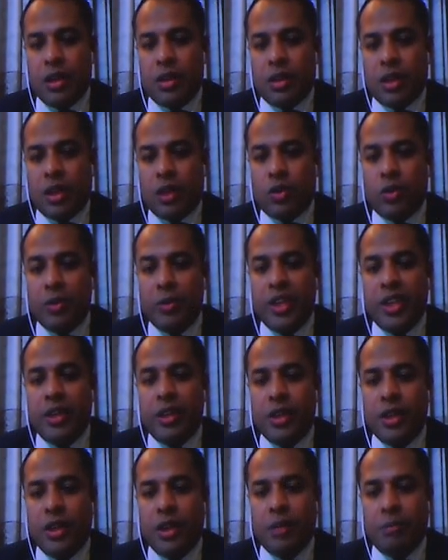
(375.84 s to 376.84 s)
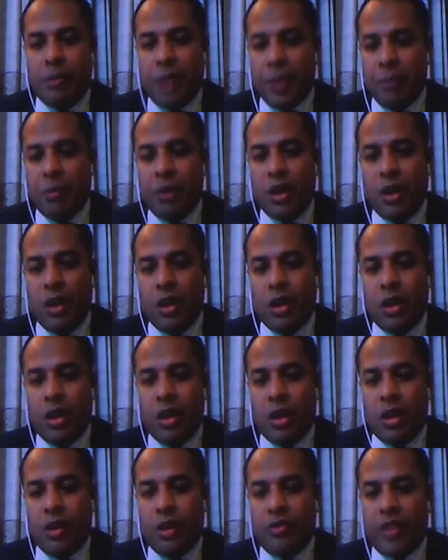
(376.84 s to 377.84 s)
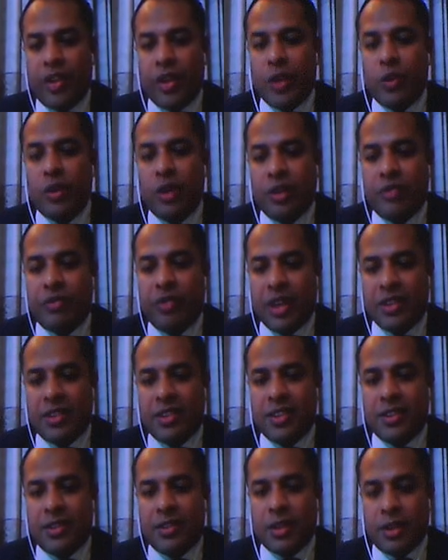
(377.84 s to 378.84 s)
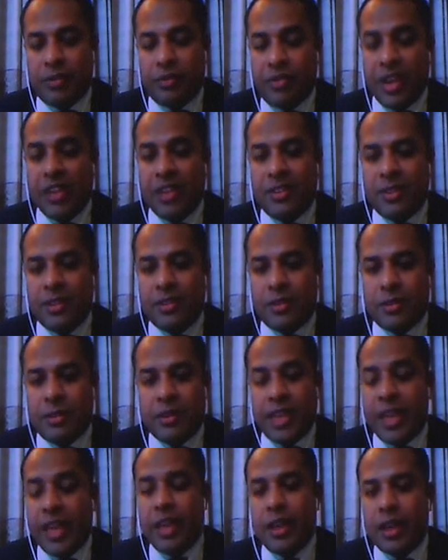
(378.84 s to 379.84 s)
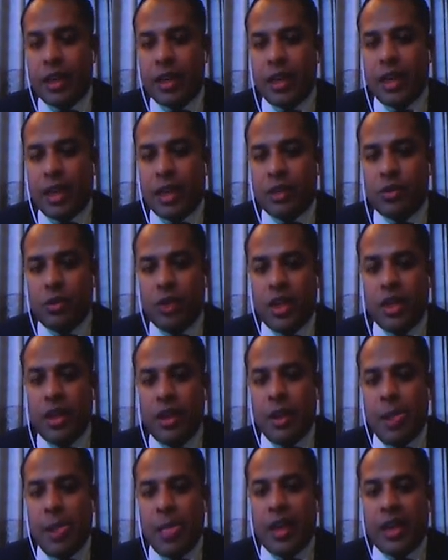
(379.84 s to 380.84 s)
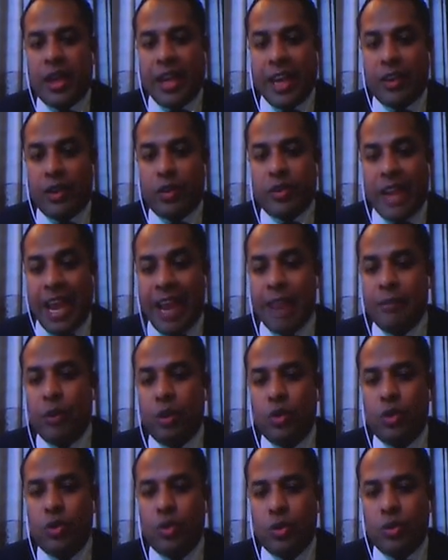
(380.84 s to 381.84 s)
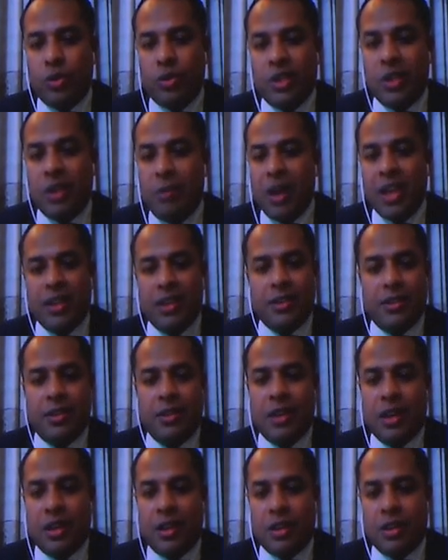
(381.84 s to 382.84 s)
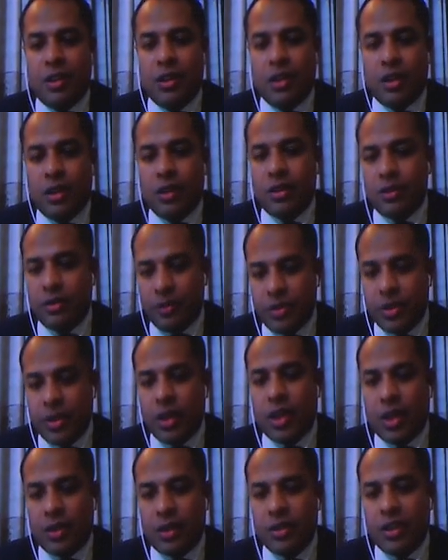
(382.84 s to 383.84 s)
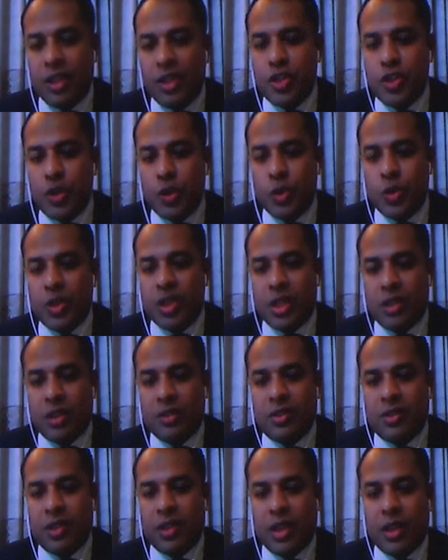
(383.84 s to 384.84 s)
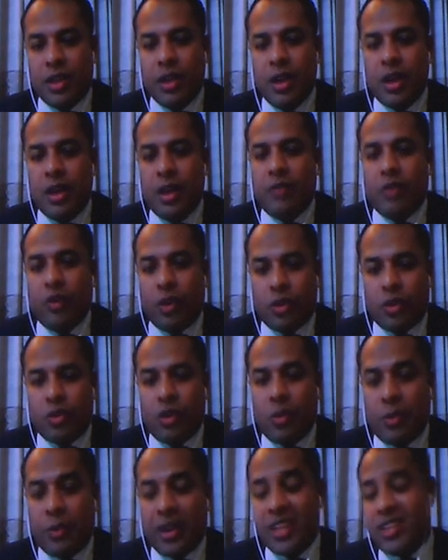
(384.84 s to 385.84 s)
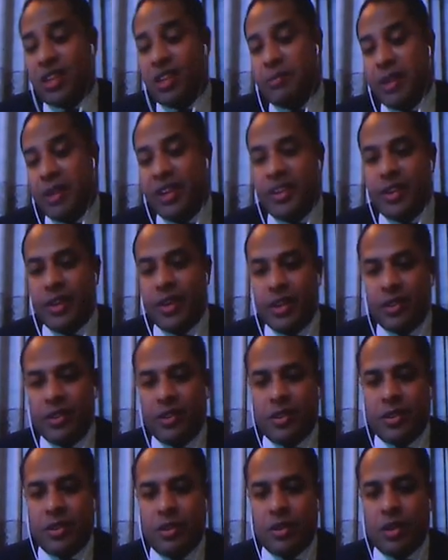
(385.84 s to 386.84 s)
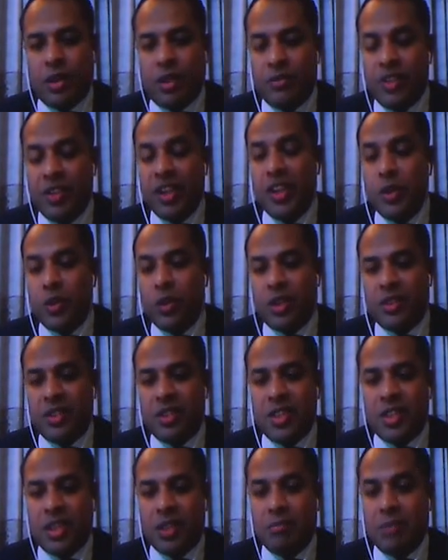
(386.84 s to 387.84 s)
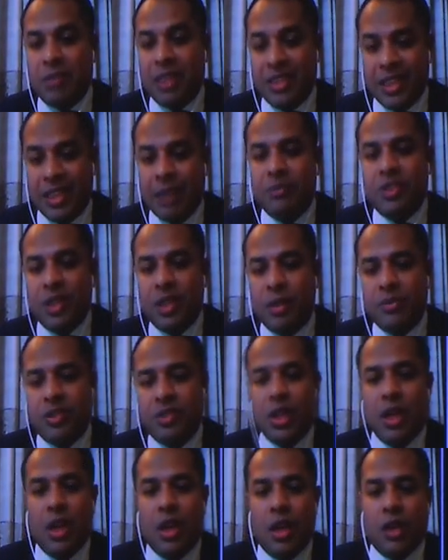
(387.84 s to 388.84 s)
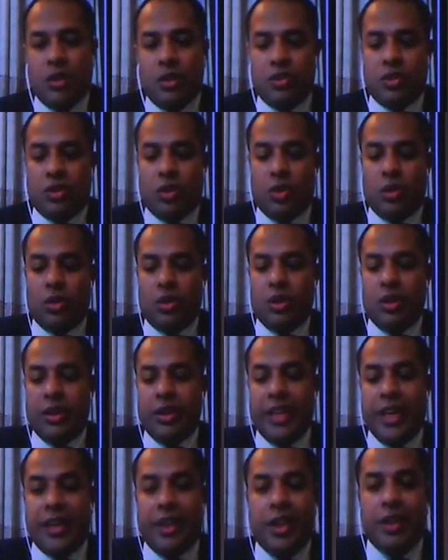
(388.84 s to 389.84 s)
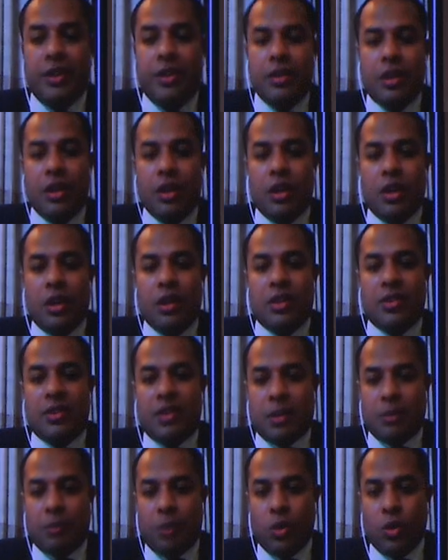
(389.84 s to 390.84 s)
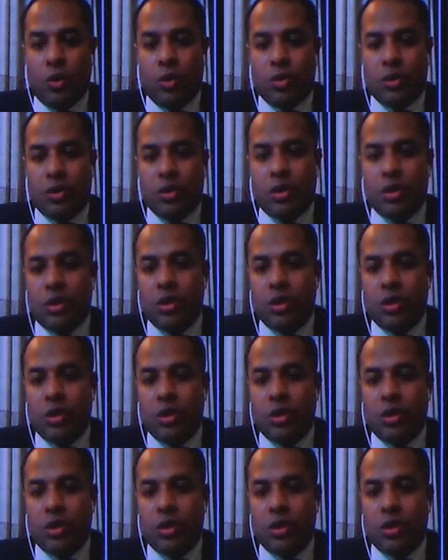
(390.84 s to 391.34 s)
the community people frequently faces they actually cannot able to devise the institutions for operation and maintenance of drinking water system by themselves. So they need support.